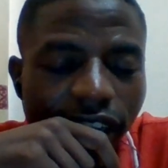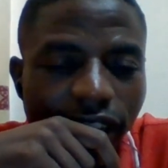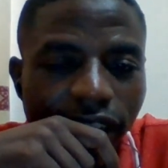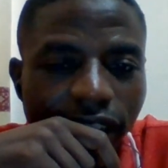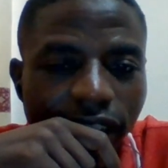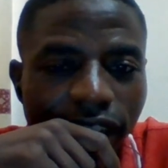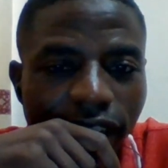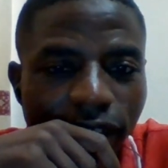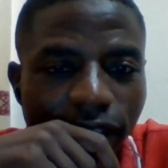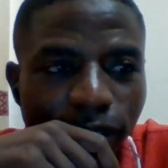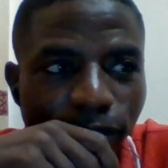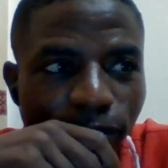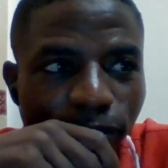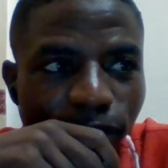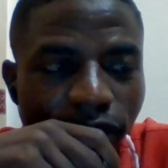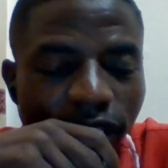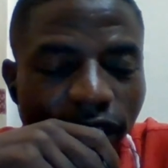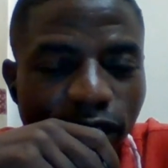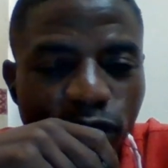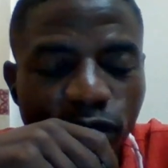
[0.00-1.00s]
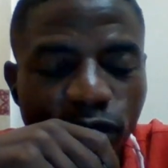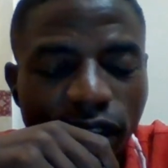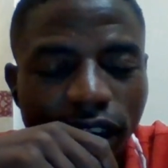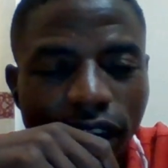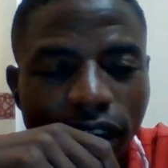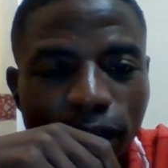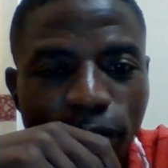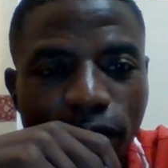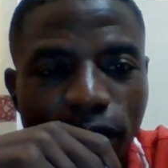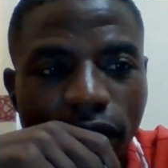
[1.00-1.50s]
and this one I
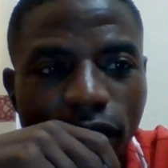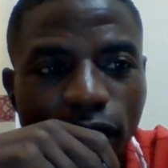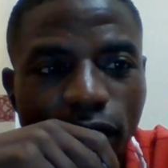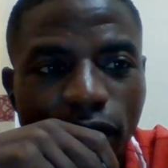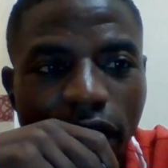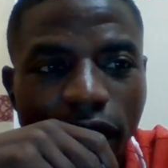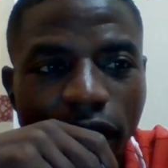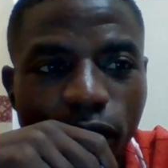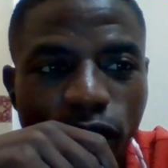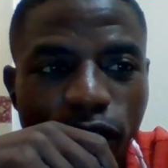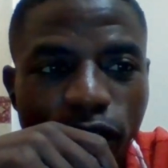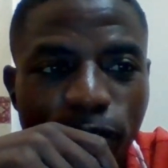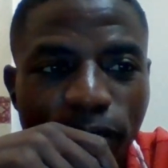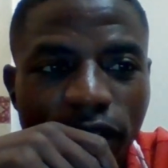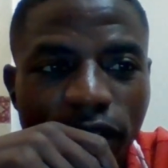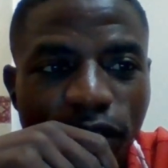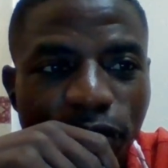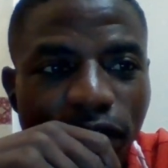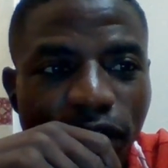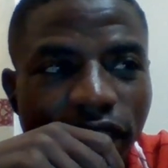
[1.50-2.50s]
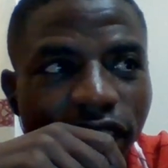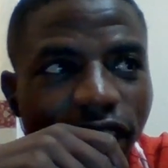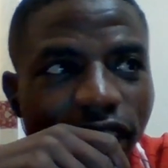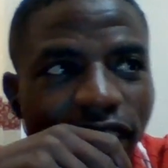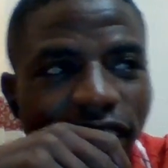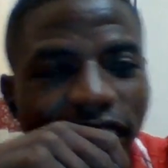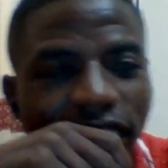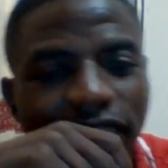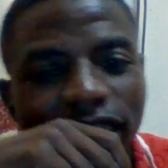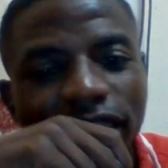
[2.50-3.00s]
also participated in
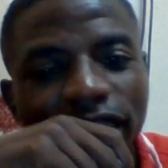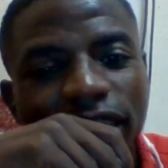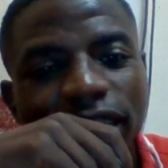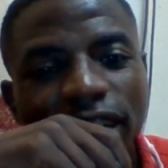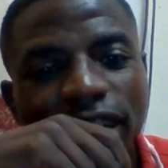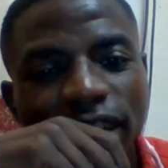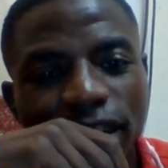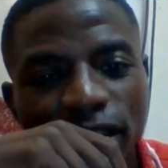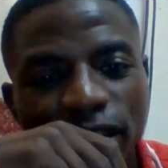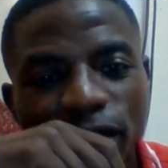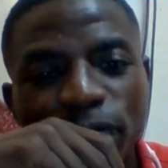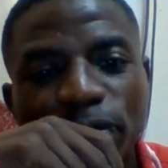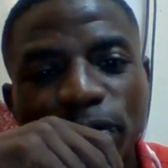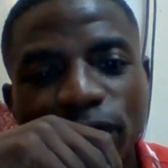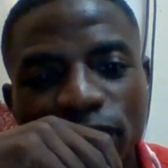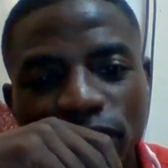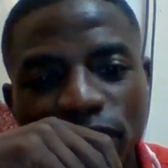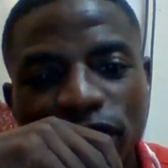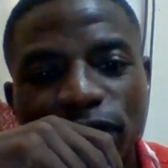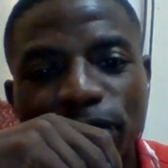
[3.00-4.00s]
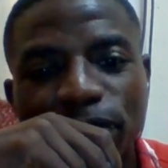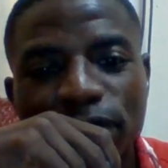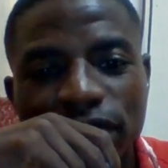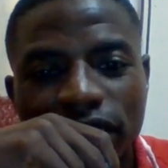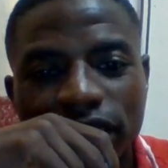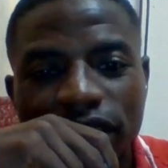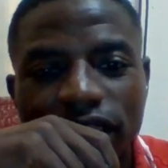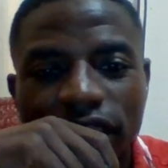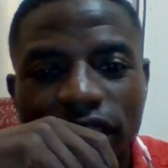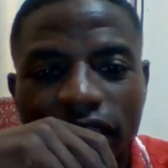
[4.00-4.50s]
the
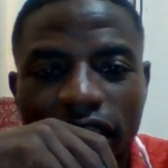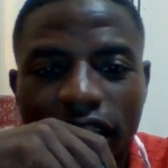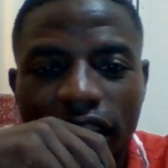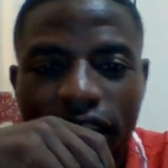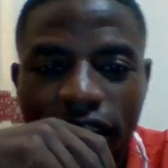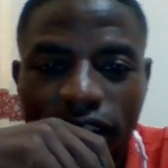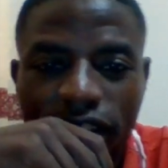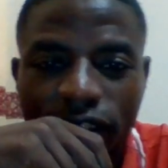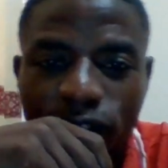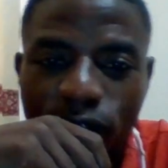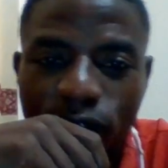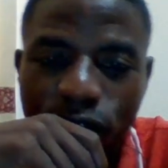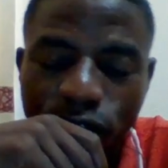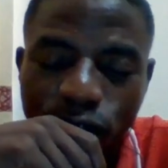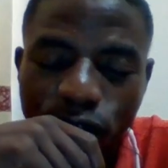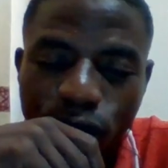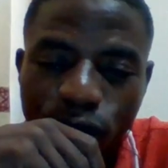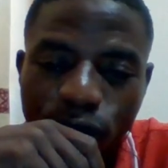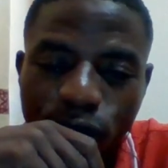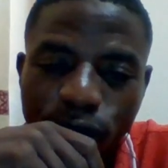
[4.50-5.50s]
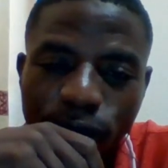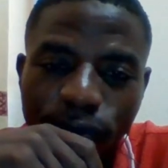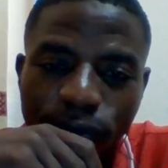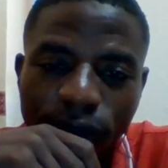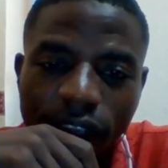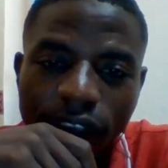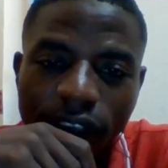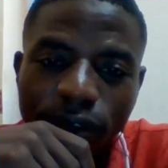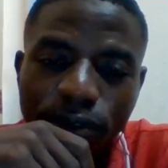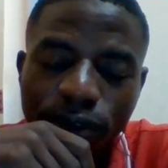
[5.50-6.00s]
reproducibility as course. So
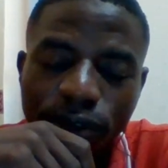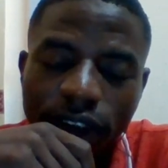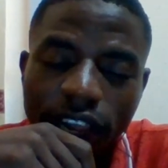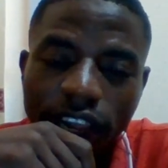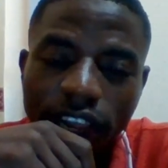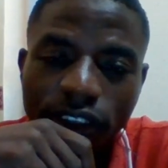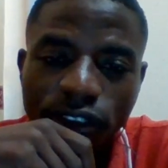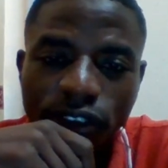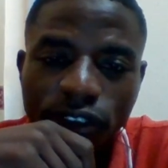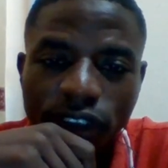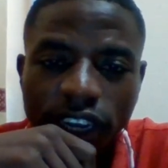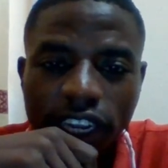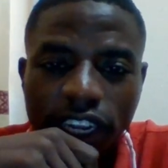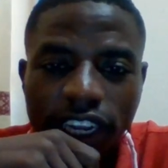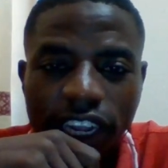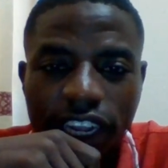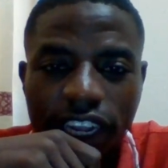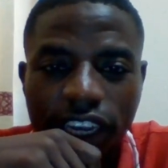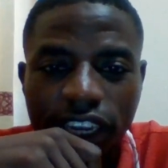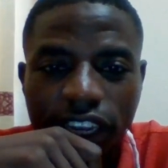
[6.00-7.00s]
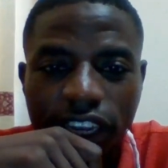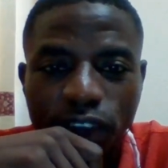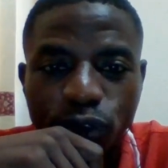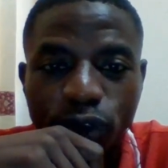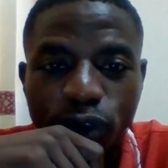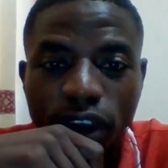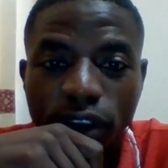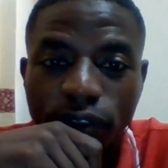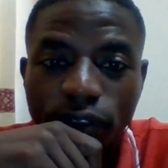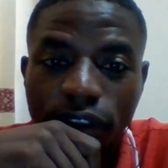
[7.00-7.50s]
I've really enjoyed it, and it's
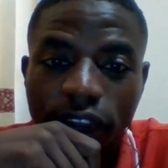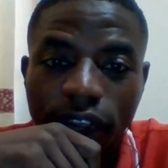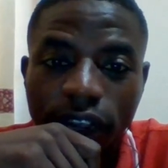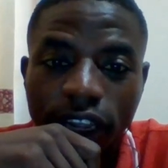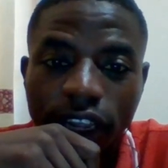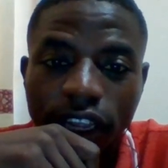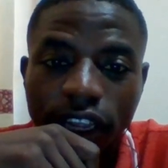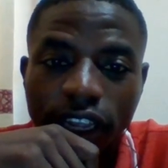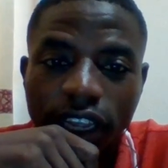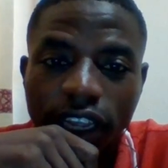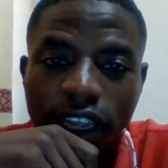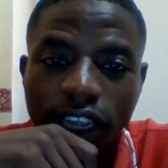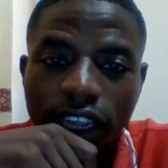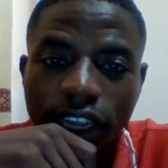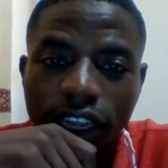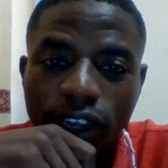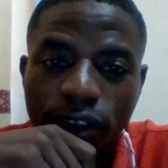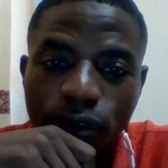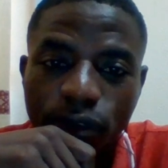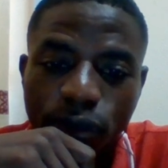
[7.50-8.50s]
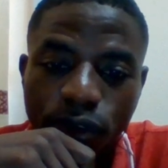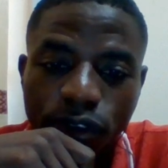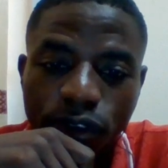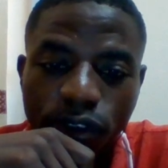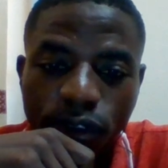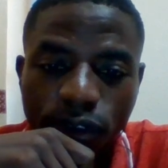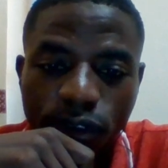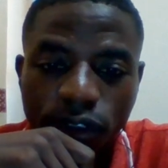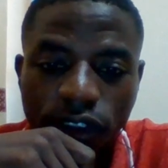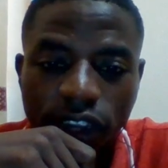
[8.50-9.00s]
one of the good
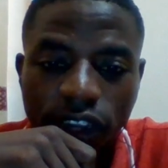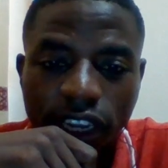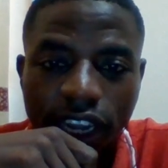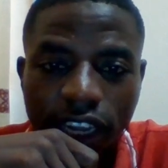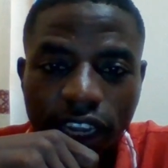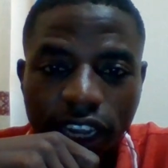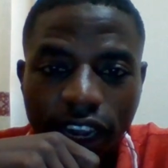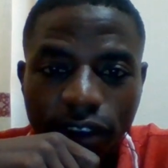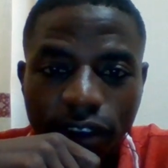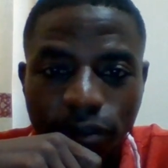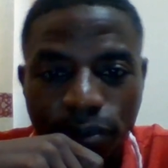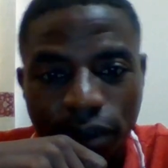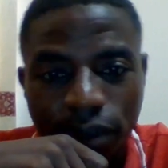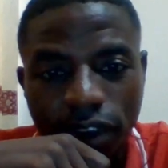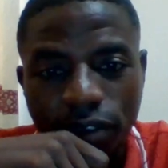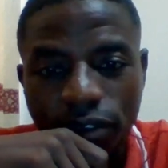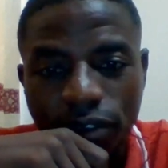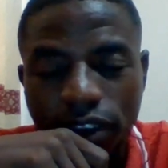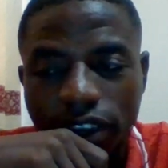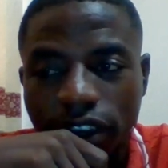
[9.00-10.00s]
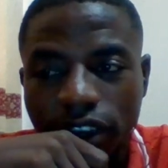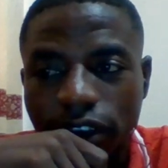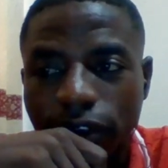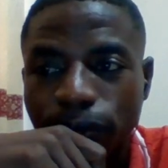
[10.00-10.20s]
courses that I've benefited.